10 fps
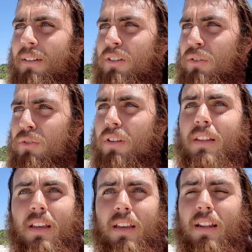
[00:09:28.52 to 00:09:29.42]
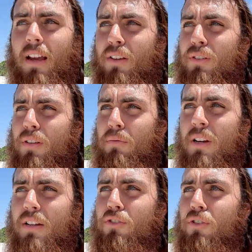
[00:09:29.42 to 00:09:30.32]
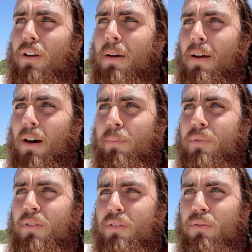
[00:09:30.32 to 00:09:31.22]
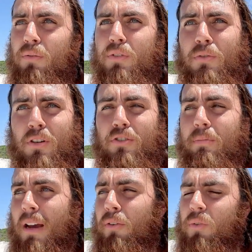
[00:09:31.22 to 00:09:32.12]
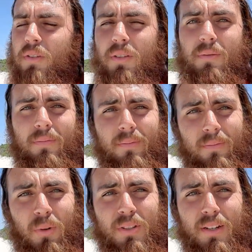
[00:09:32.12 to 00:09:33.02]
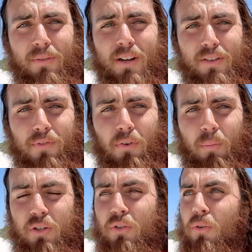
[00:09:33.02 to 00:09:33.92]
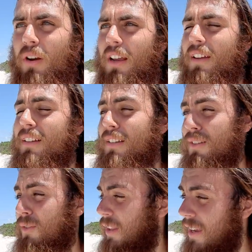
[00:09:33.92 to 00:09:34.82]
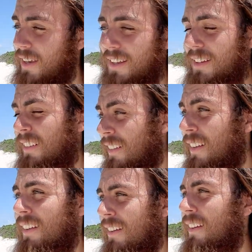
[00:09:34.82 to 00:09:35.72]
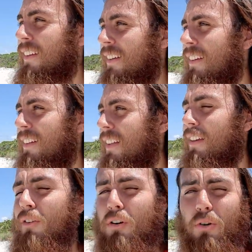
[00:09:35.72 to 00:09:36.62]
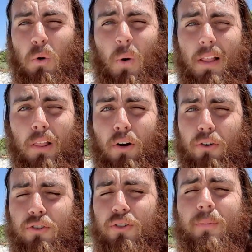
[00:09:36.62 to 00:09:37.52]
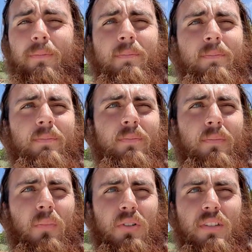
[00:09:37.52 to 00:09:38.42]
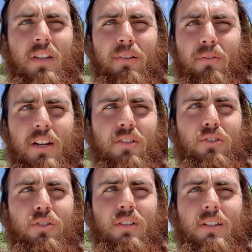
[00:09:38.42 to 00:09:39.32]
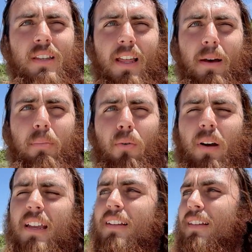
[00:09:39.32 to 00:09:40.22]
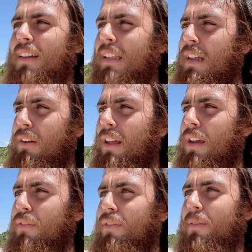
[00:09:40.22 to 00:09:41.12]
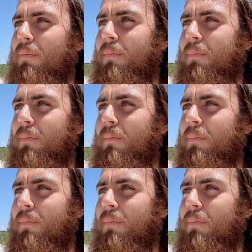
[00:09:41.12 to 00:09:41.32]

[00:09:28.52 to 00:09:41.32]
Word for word: usually they can actually reach up to 200 pounds once they reach full maturity. So they can, they can grow quite large once they reach to that point in their life.